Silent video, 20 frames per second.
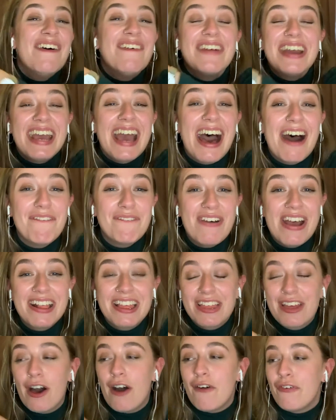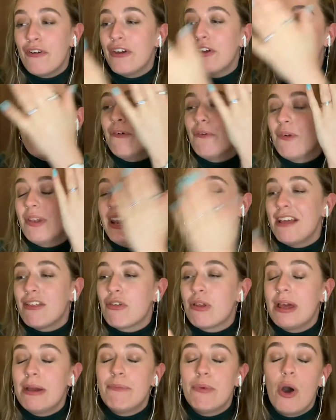We have Petkov, who
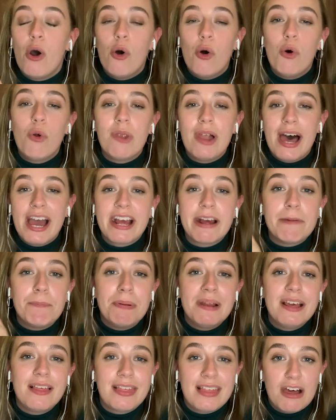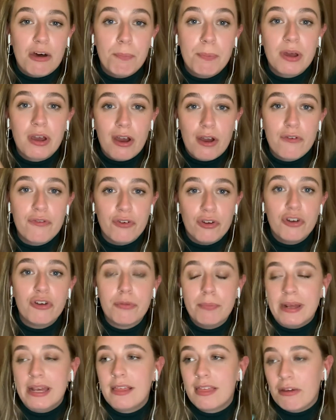literally we're all like, please set up a
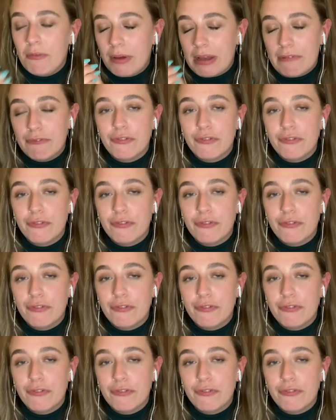GoFundMe so we can